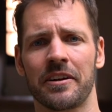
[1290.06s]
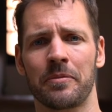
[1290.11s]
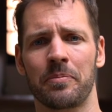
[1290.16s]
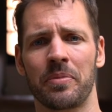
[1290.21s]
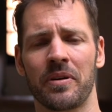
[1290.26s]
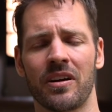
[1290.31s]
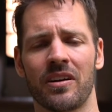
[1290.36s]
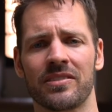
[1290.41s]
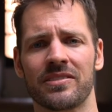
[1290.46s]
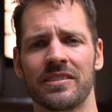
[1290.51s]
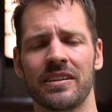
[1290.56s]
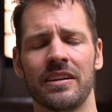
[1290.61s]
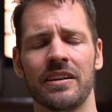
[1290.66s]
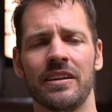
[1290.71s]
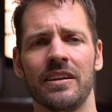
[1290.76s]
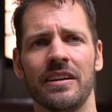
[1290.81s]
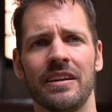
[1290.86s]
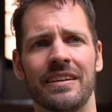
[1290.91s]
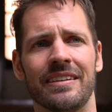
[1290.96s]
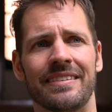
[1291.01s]
because
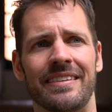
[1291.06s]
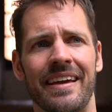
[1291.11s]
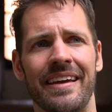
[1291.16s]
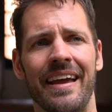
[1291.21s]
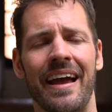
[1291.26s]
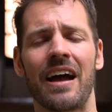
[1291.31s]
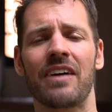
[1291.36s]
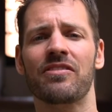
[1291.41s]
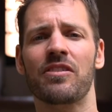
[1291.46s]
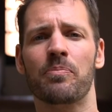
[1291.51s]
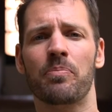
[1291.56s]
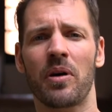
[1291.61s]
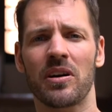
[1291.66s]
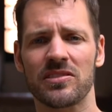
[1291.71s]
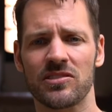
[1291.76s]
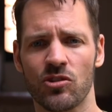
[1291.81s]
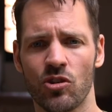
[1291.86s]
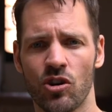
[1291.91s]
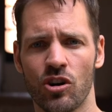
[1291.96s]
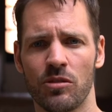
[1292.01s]
they have a
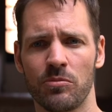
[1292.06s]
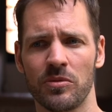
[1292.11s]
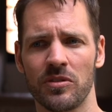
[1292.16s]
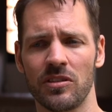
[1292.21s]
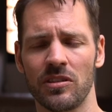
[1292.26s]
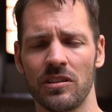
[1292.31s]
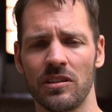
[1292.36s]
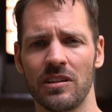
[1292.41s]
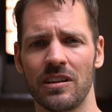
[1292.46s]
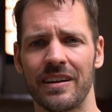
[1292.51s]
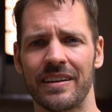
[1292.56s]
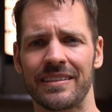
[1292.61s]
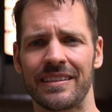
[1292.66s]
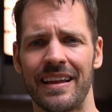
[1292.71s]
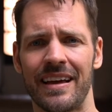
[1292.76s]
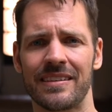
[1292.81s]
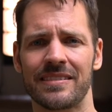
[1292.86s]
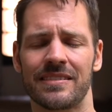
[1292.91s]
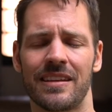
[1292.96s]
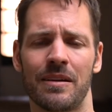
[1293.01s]
bus terminal, and
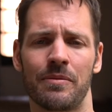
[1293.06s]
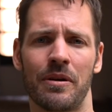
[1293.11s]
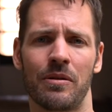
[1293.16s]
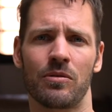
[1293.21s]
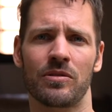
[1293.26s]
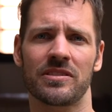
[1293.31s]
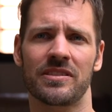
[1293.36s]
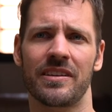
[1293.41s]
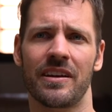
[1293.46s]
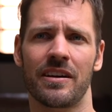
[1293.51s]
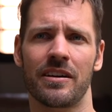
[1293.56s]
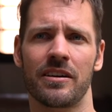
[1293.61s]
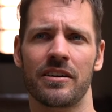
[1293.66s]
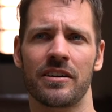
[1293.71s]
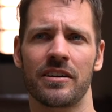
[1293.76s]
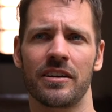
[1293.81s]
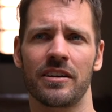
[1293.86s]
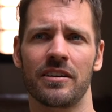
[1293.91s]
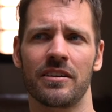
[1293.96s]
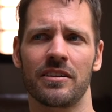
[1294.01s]
last time I was
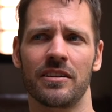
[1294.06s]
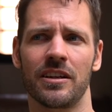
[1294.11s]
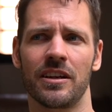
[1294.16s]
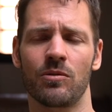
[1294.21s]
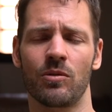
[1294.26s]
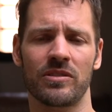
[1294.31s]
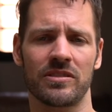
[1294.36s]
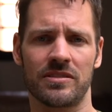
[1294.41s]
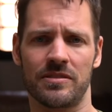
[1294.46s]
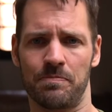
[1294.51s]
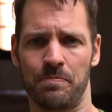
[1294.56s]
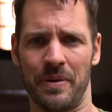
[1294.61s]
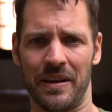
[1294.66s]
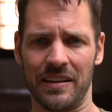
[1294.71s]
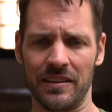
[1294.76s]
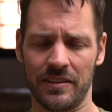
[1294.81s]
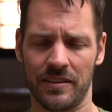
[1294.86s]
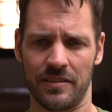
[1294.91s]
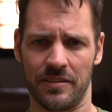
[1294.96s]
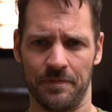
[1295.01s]
there, it was
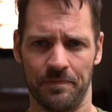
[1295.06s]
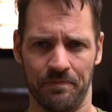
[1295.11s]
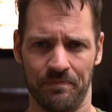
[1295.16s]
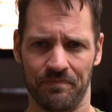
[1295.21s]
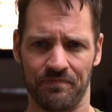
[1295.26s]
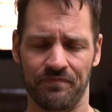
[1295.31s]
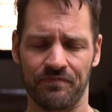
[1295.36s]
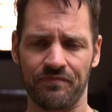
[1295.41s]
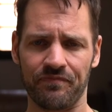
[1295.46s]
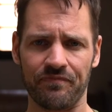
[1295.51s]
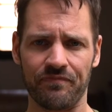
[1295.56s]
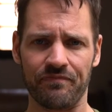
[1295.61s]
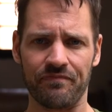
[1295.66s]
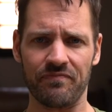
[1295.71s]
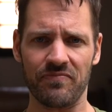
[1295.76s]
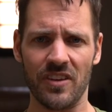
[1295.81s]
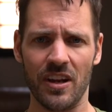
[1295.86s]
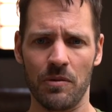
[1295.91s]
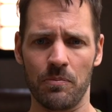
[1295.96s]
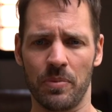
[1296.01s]
built,
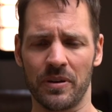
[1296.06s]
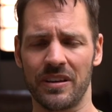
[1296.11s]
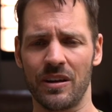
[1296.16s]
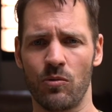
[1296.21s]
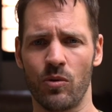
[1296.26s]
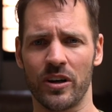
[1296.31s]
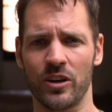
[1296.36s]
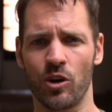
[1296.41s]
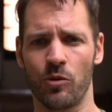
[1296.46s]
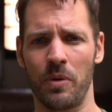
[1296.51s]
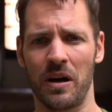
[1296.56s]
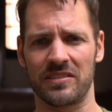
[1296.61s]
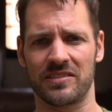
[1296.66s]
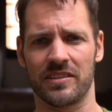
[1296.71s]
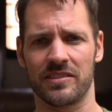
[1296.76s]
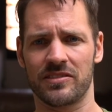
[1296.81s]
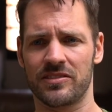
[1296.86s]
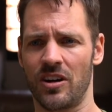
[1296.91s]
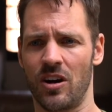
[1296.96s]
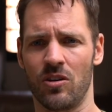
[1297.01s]
but there were no
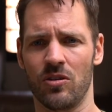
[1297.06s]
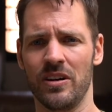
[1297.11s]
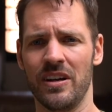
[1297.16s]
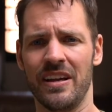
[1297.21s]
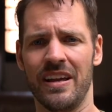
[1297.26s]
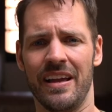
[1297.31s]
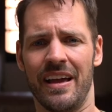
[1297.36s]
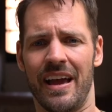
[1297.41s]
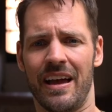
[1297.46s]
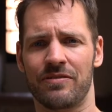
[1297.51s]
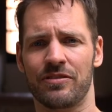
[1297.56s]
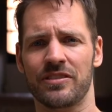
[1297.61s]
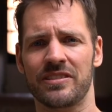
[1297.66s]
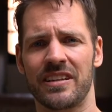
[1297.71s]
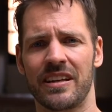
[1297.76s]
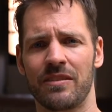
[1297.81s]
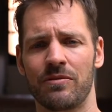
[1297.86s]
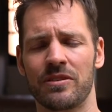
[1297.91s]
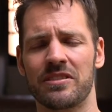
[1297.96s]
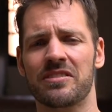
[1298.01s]
buses. So
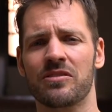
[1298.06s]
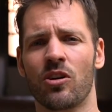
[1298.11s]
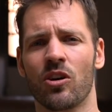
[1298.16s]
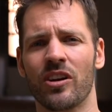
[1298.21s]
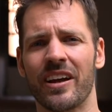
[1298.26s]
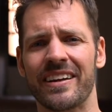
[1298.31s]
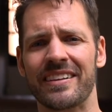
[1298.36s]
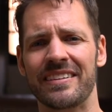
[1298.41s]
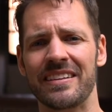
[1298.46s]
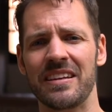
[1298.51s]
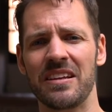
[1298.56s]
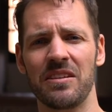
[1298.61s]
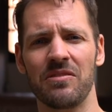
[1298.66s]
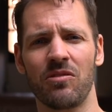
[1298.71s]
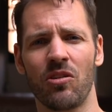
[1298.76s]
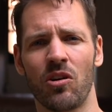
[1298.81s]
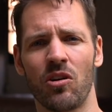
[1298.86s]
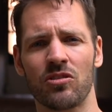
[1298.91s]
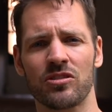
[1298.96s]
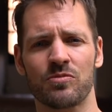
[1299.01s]
everything with
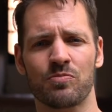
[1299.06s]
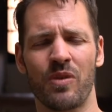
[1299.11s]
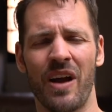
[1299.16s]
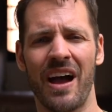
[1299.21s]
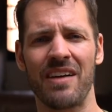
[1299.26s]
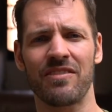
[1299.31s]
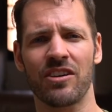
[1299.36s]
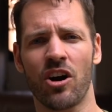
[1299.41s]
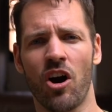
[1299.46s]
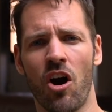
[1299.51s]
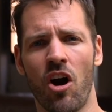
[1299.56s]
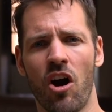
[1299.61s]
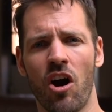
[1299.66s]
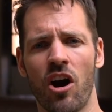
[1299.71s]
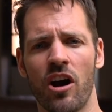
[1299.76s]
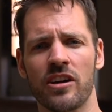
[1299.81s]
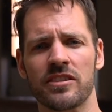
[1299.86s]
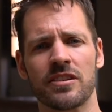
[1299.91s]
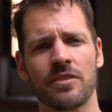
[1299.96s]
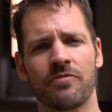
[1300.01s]
colectivos, private
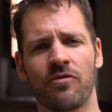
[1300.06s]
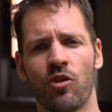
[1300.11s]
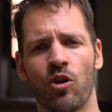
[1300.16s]
cars, and